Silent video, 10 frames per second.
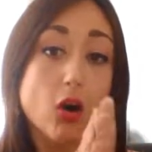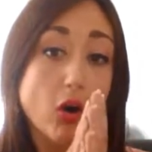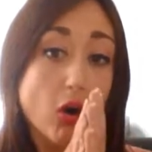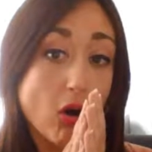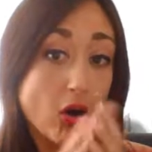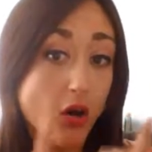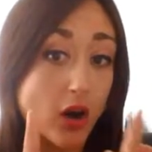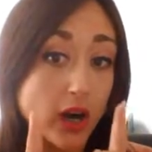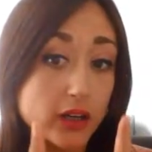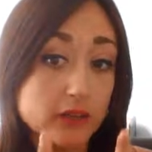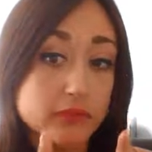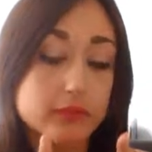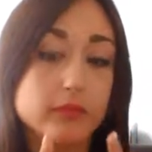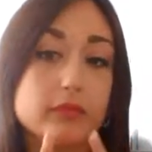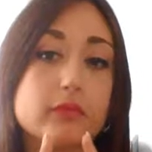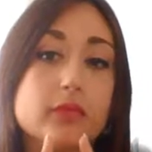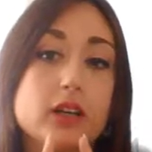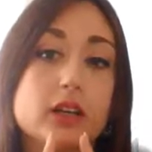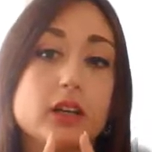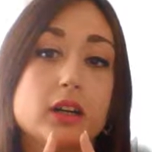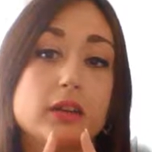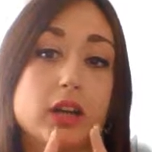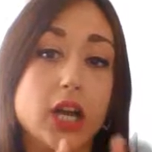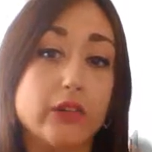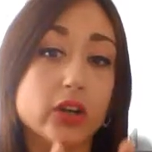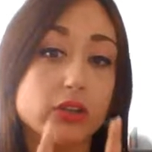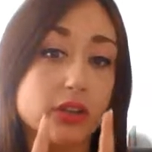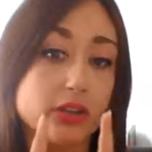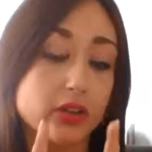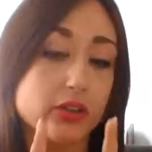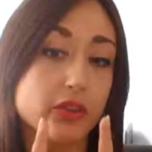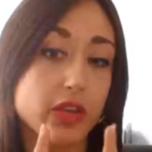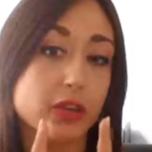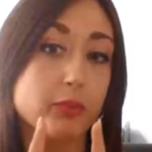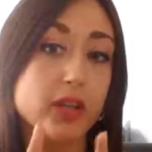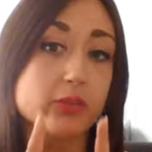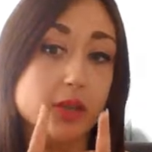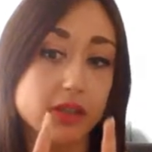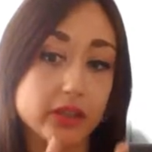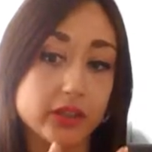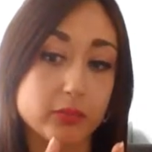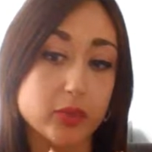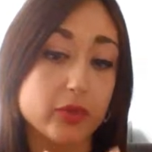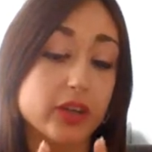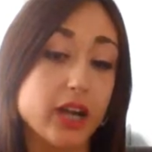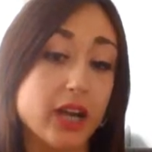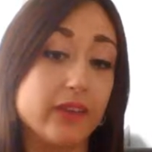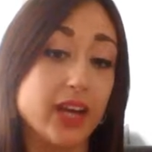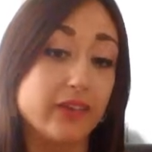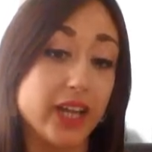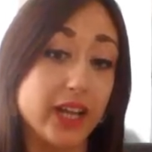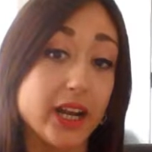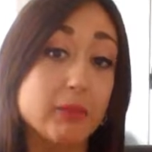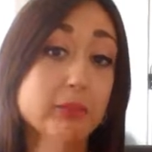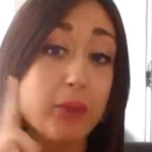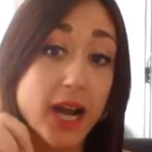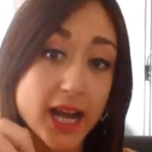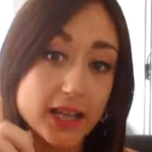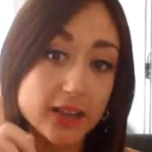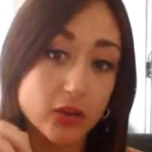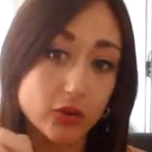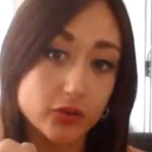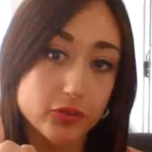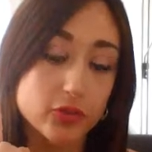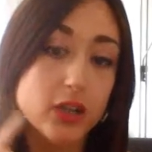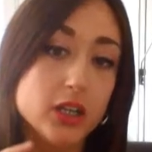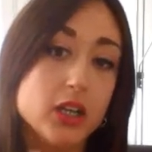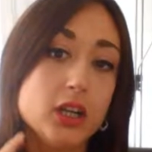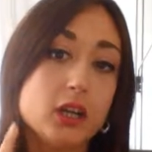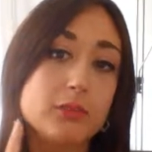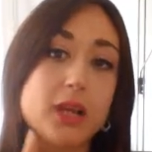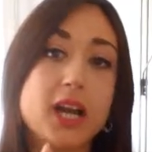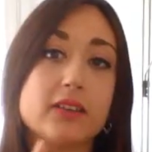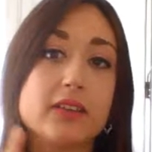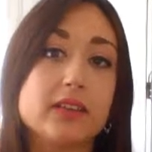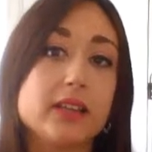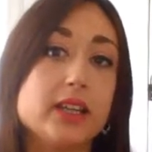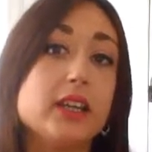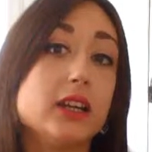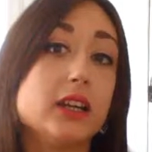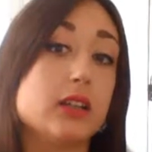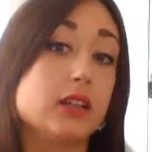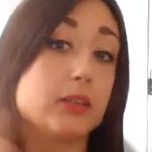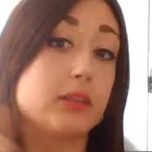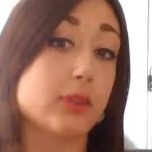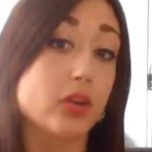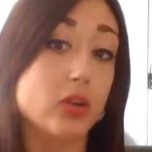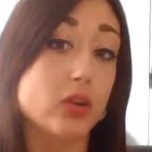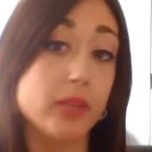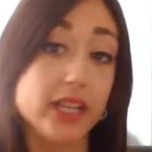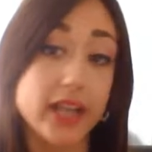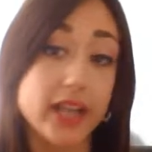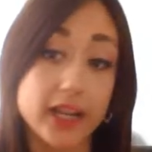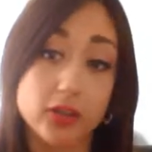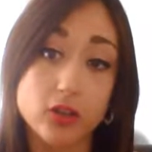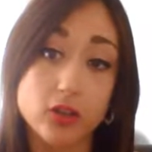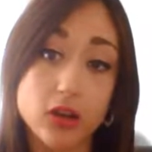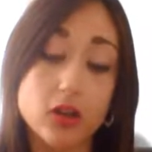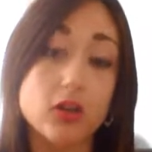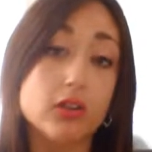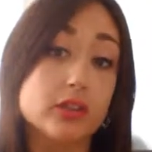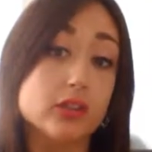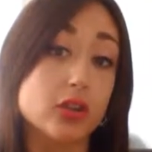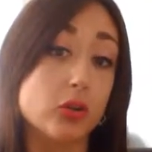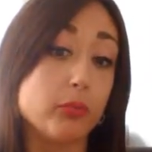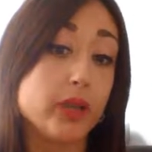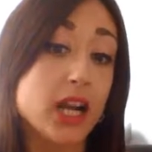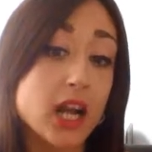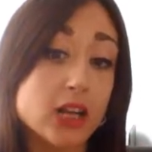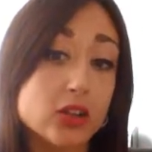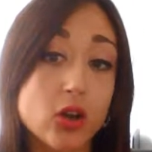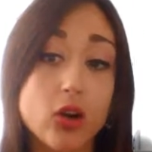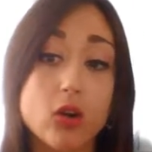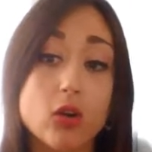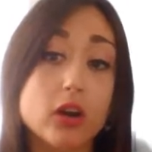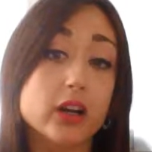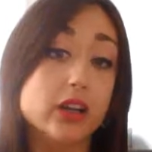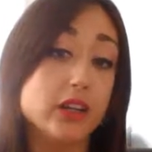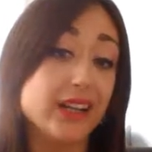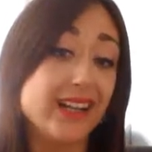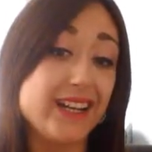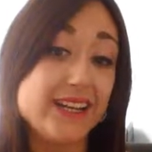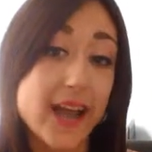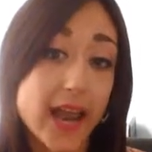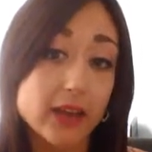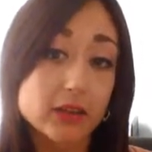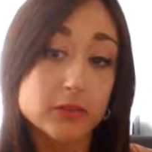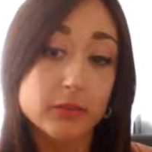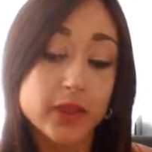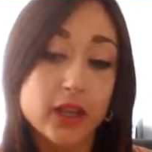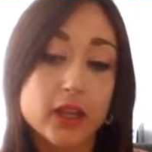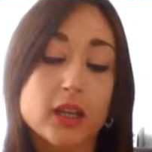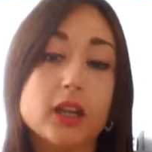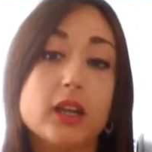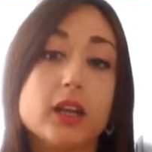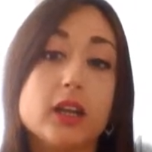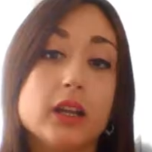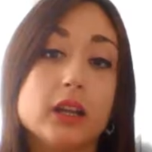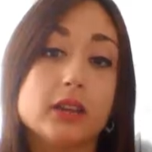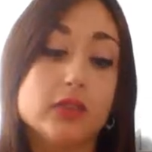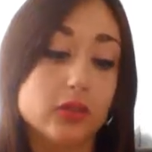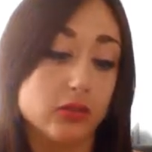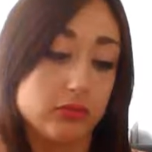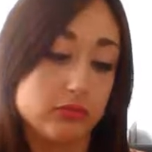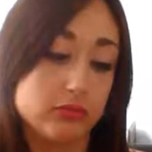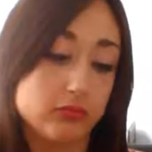Or you have also to conjugate the past participle when you have avere, but also plus the pronome diretto or the combinato or ne. And so,